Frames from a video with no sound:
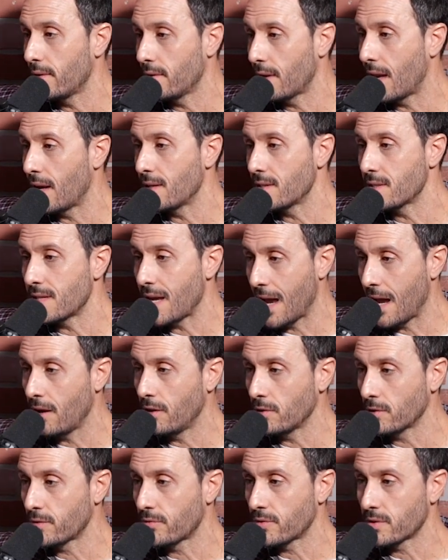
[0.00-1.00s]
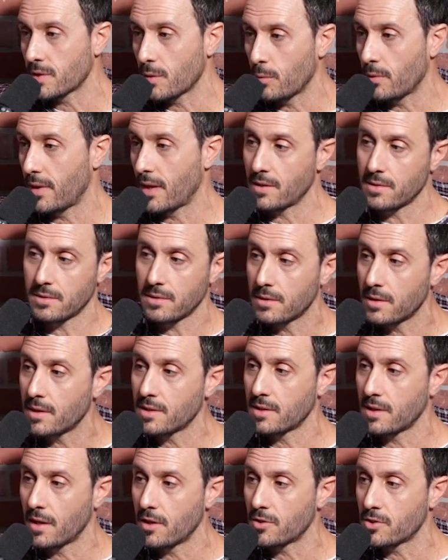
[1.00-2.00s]
that entails for someone that
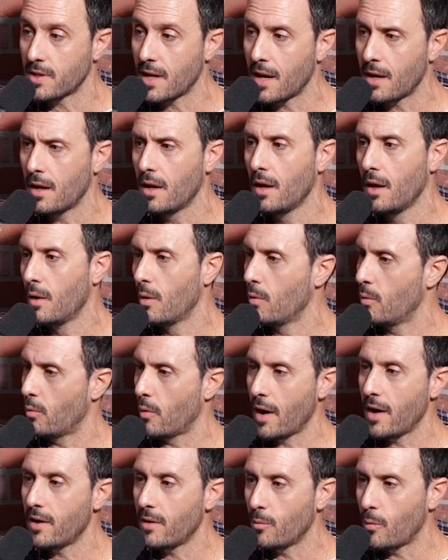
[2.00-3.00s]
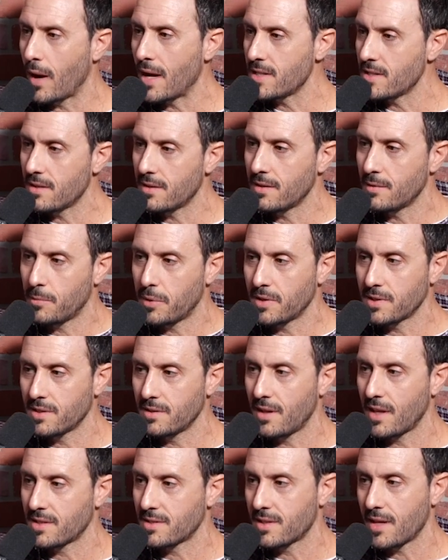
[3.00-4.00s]
doesn't understand? Why isn't the person
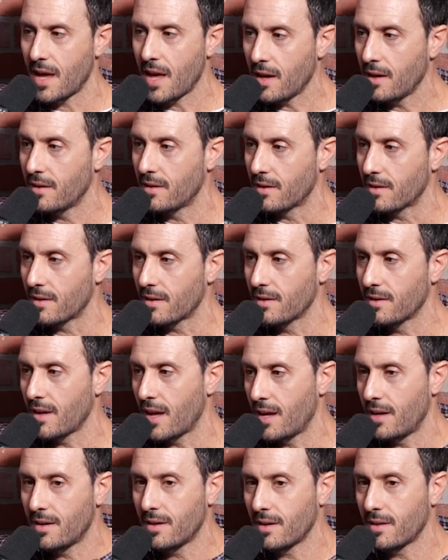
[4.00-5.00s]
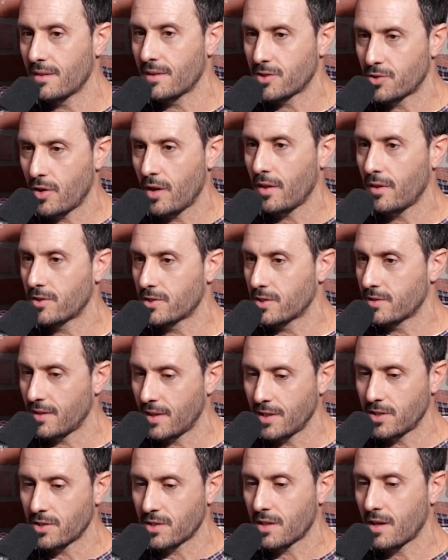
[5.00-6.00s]
that's the editor editing the trailer since they
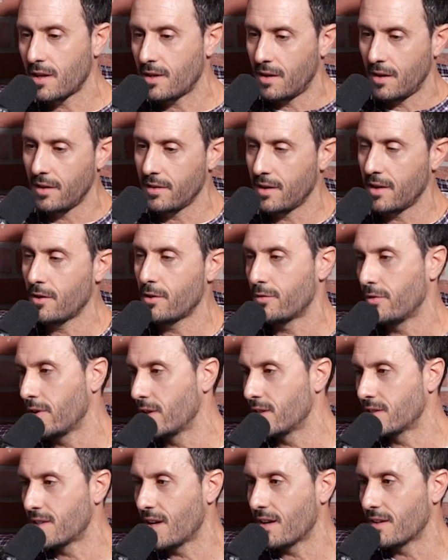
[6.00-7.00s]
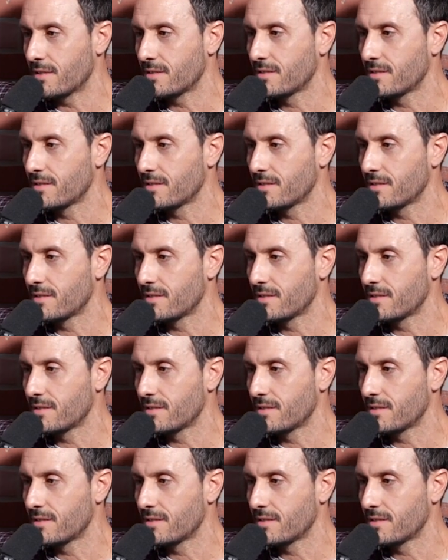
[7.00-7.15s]
just cut all the other footage down?